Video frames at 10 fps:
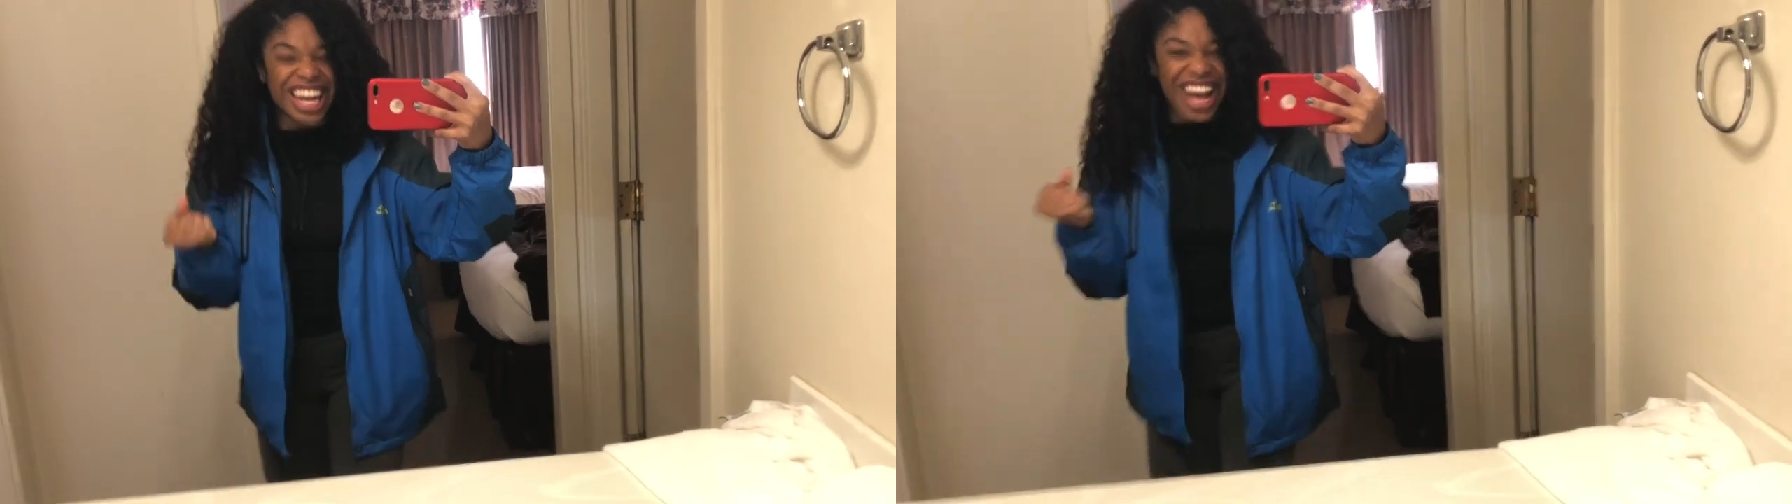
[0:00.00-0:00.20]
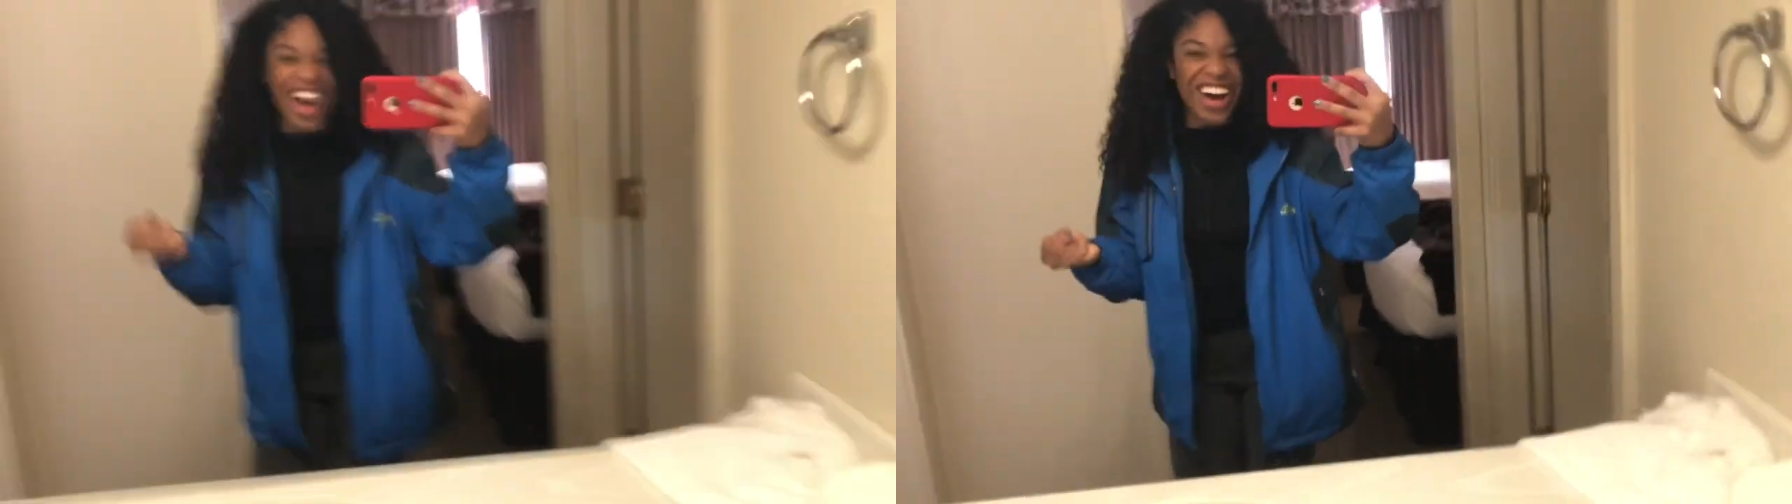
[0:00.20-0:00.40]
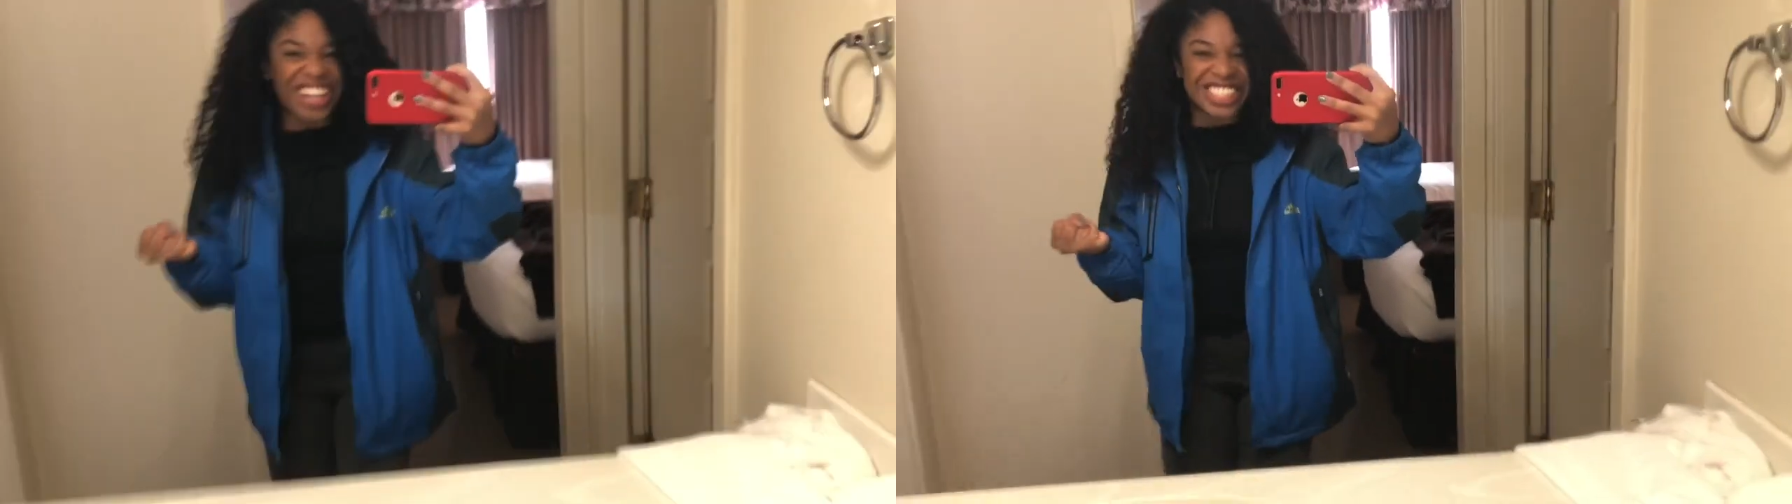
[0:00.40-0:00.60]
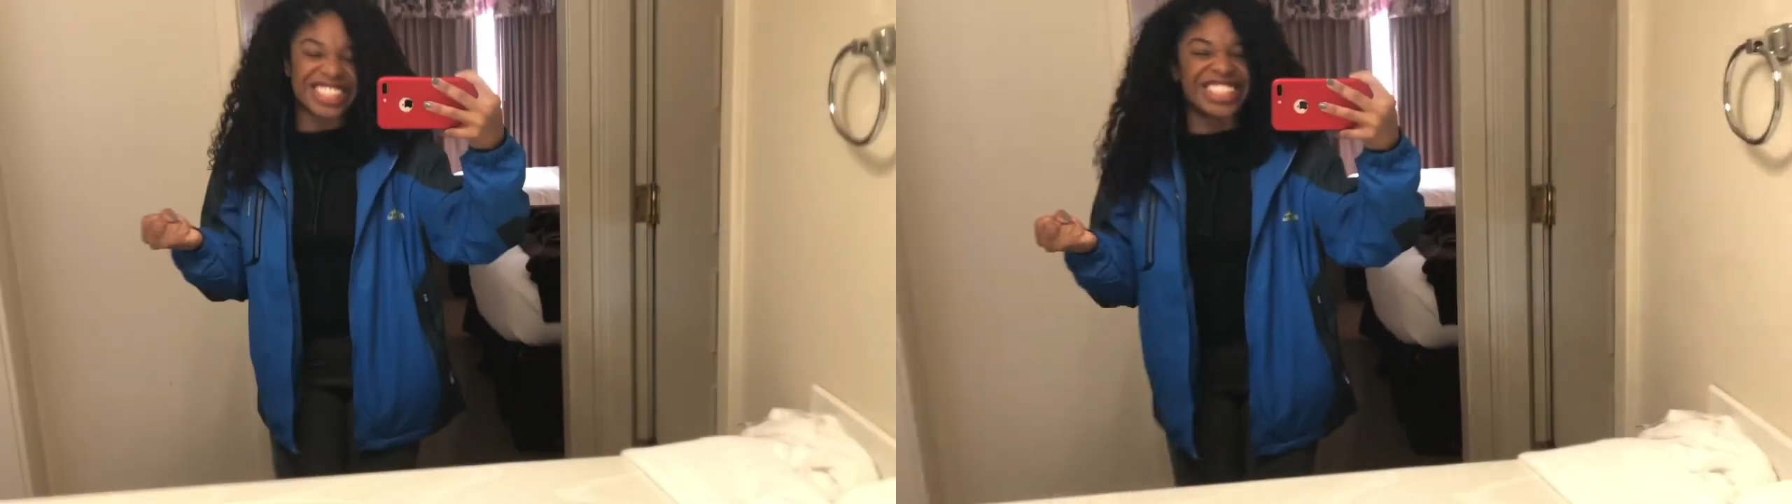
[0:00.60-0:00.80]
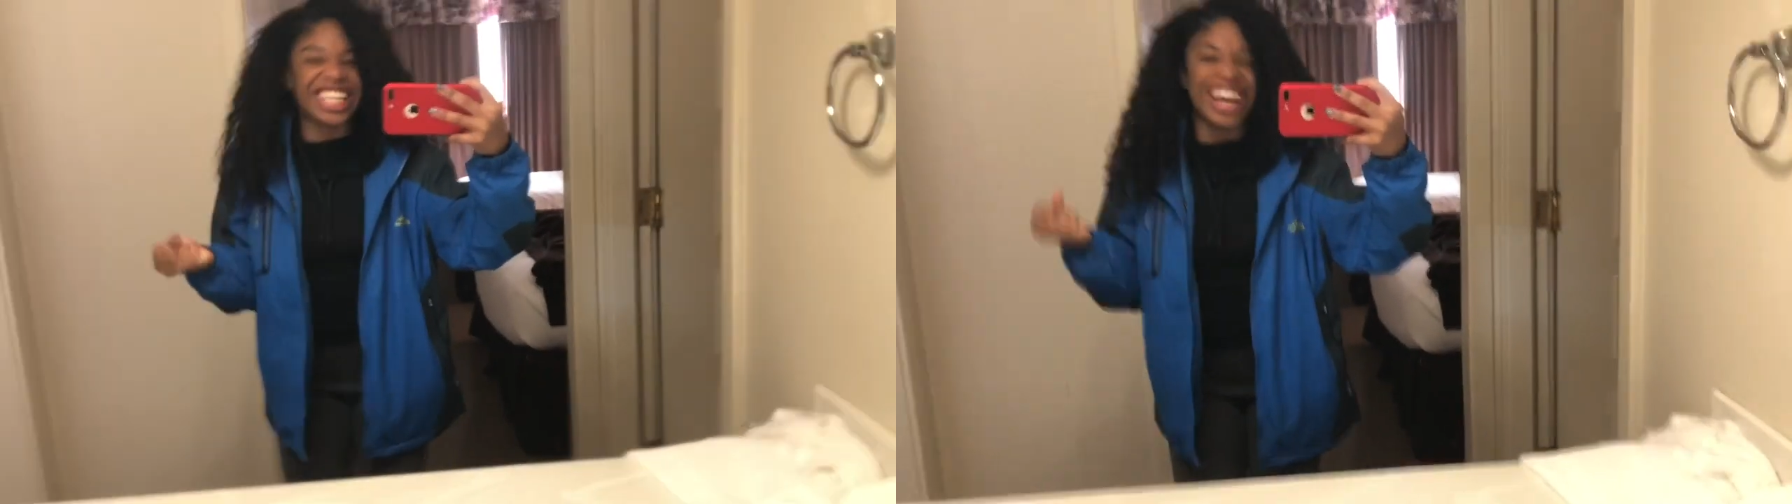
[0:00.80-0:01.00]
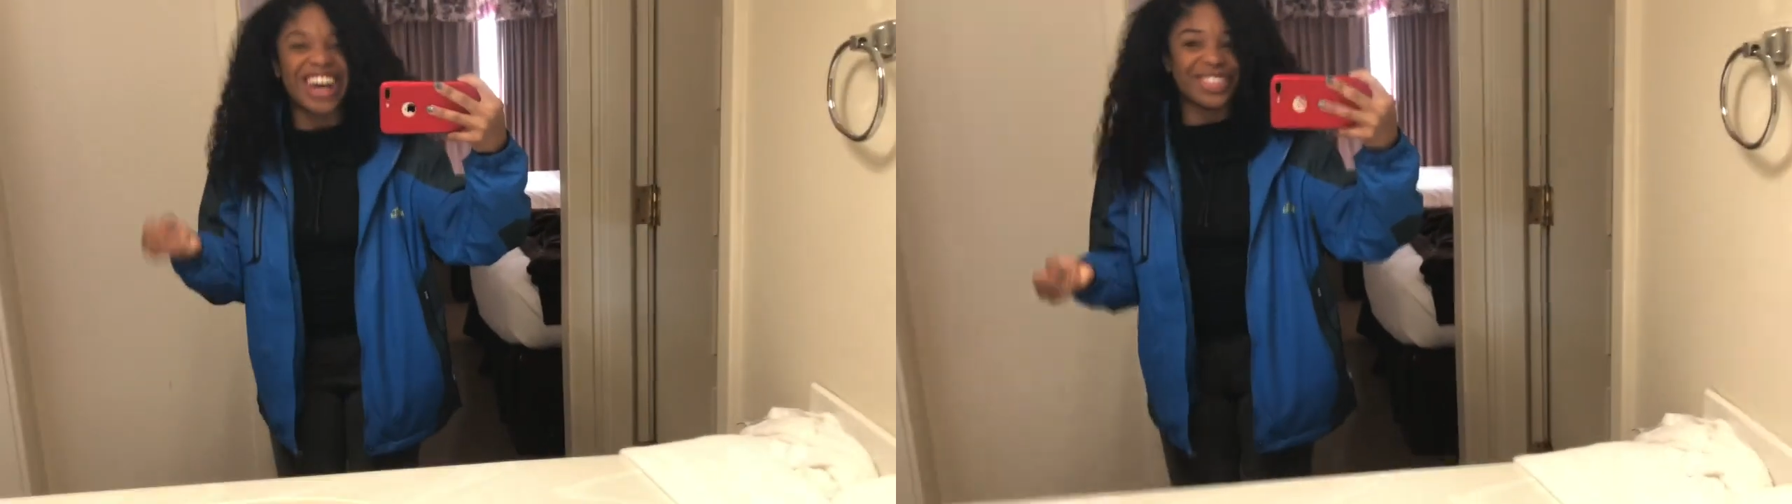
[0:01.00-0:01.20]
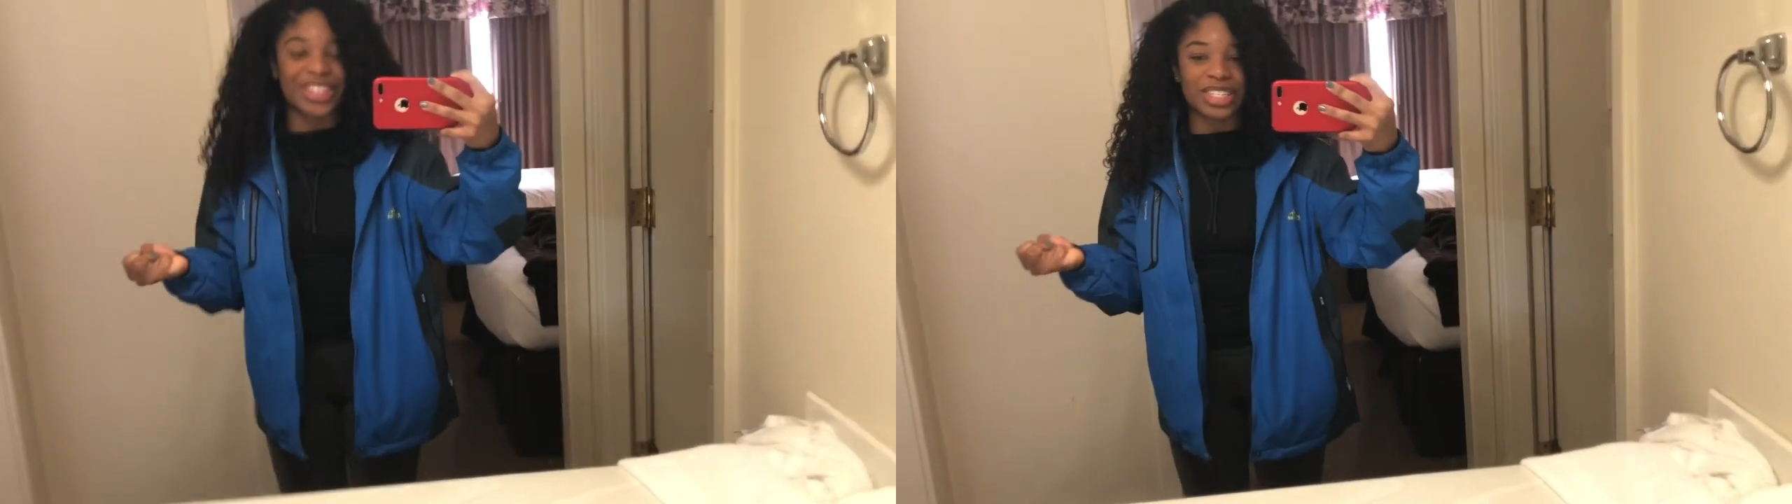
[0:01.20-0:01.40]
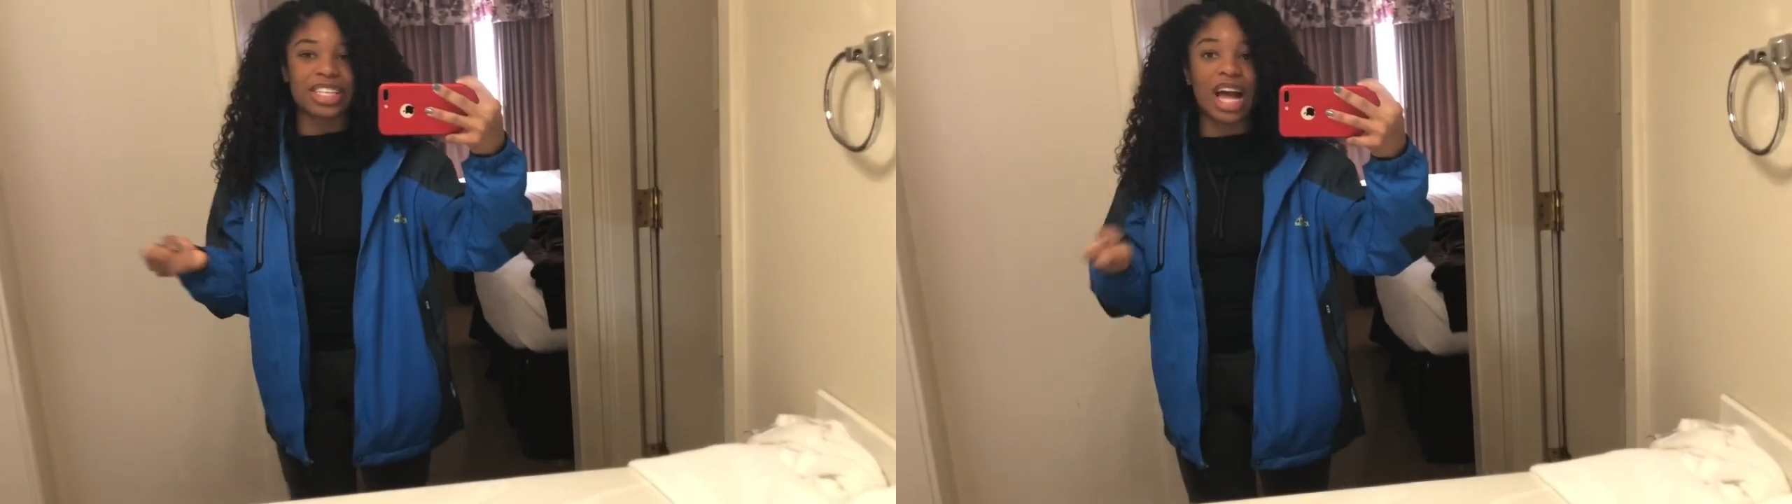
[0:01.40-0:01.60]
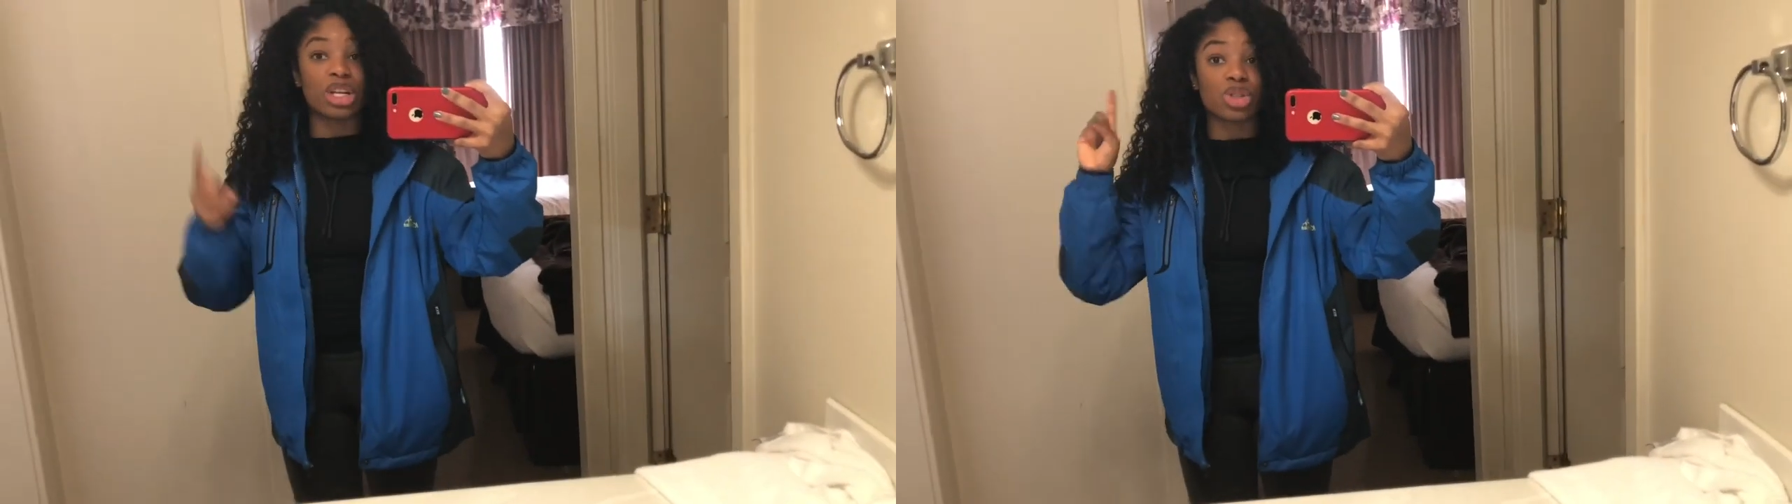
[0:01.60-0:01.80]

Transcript: oh, I'm so excited.